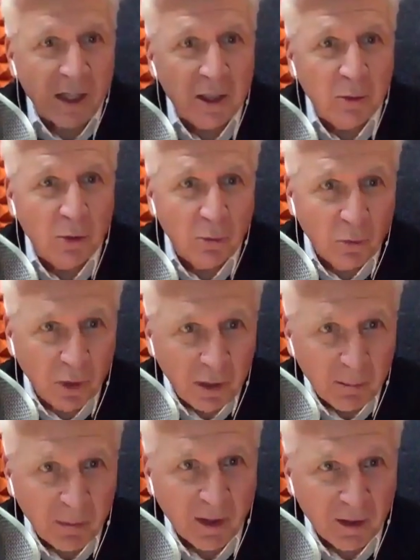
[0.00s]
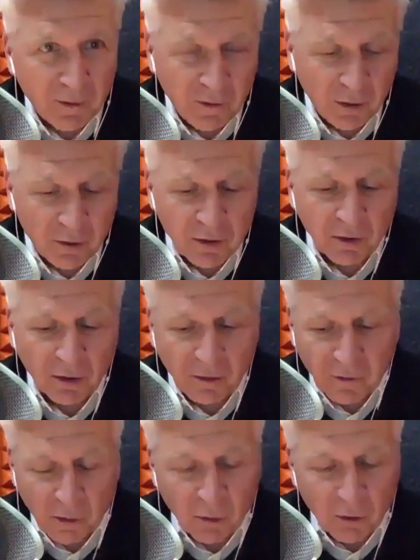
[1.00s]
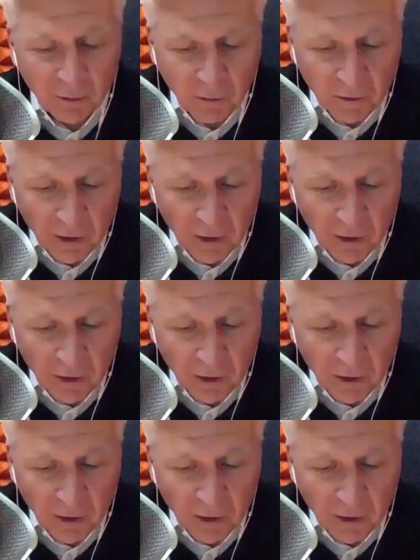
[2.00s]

you will reap in the future. And if you will